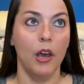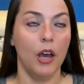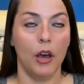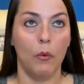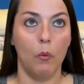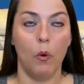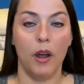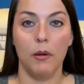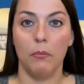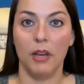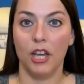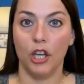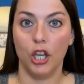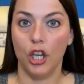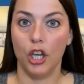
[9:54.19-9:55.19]
one
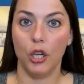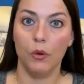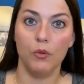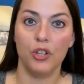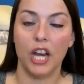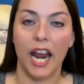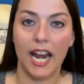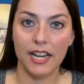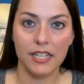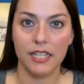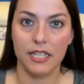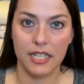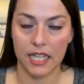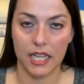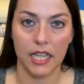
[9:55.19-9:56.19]
big huge
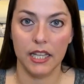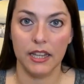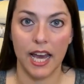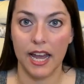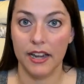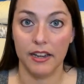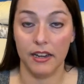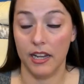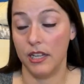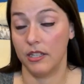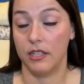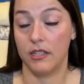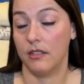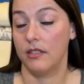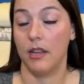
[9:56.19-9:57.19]
entity that
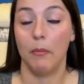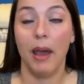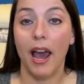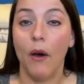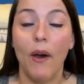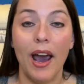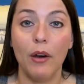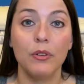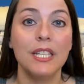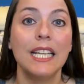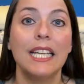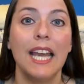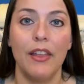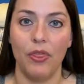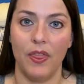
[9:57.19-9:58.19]
is somehow out to
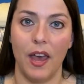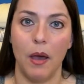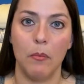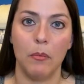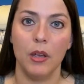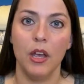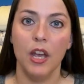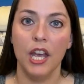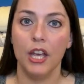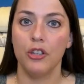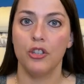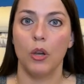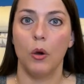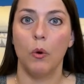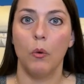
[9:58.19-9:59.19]
get them.
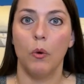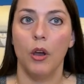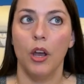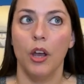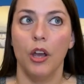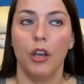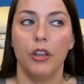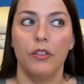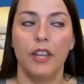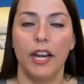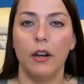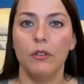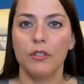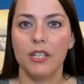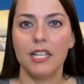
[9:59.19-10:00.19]
So they
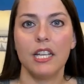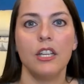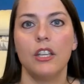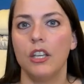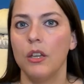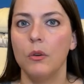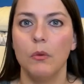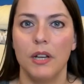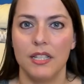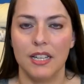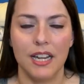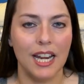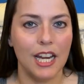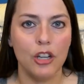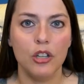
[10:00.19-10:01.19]
don't see you as
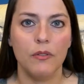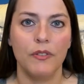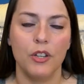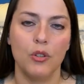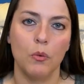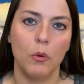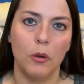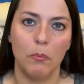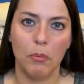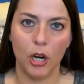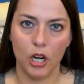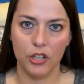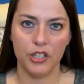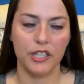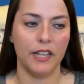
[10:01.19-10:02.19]
an individual
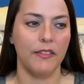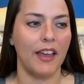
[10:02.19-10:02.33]
person